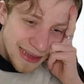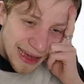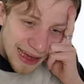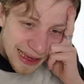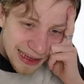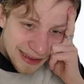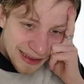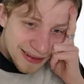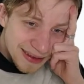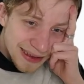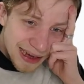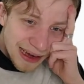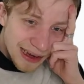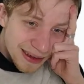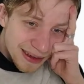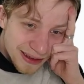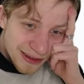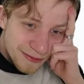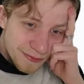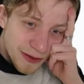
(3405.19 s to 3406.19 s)

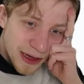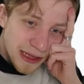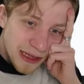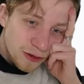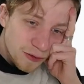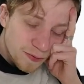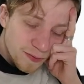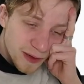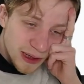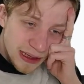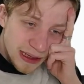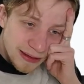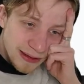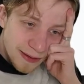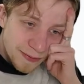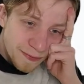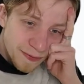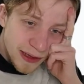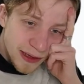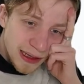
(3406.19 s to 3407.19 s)
exact way to phrase
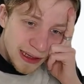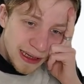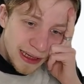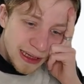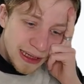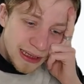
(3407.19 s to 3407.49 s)
something